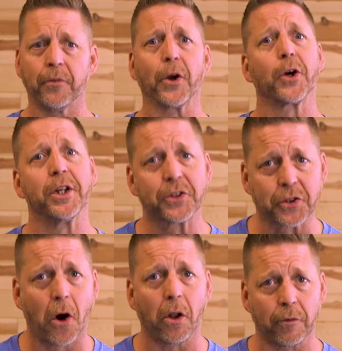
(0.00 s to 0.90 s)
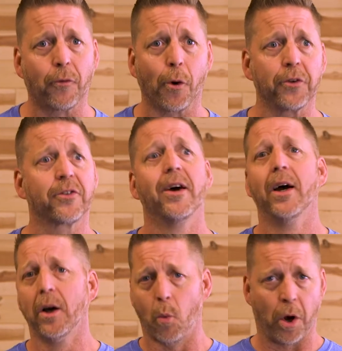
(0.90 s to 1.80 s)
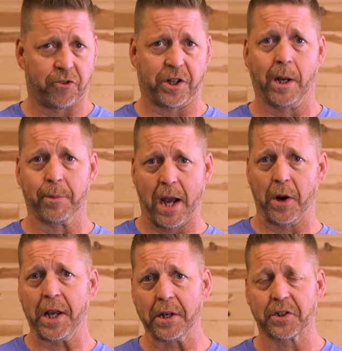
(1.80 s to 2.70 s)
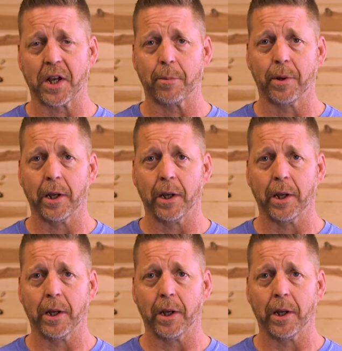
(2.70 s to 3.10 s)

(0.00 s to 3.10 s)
They're going to install it for us. Why don't you come down ASAP?